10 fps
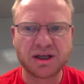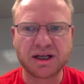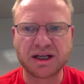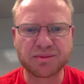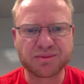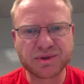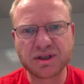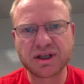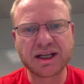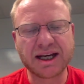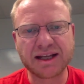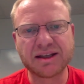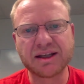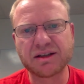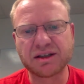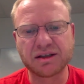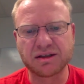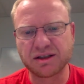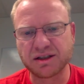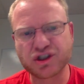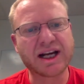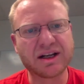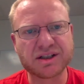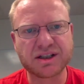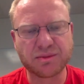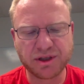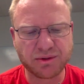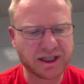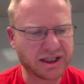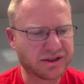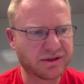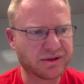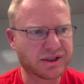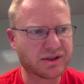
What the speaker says: I think the challenge that we run into